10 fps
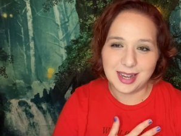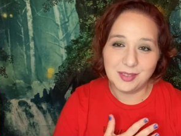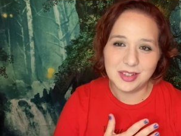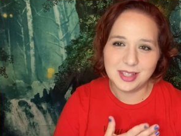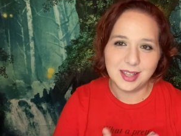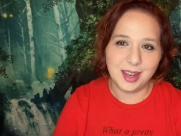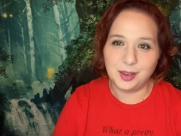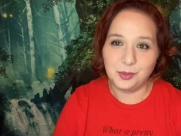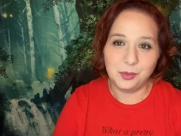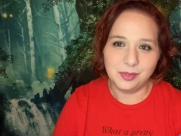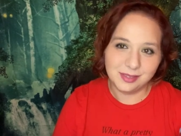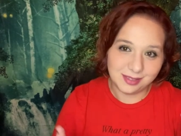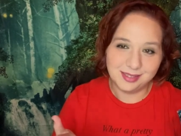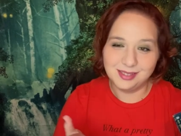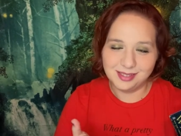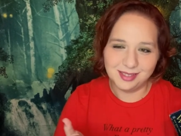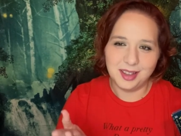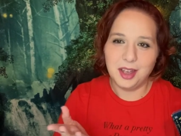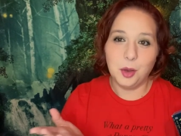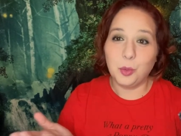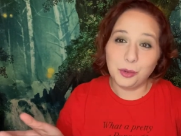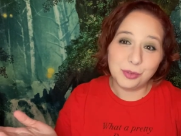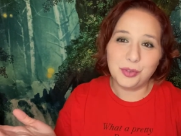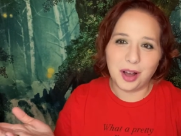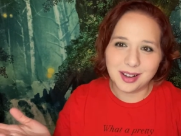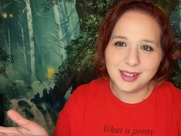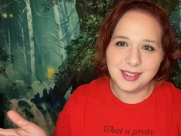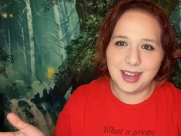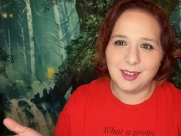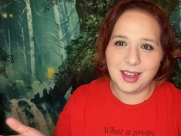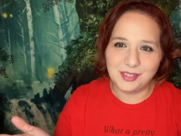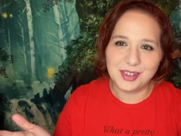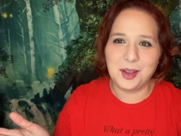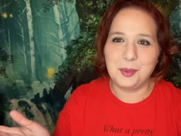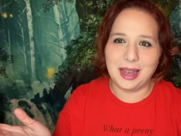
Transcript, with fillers: And I'm just like, well, fuck, now I have to go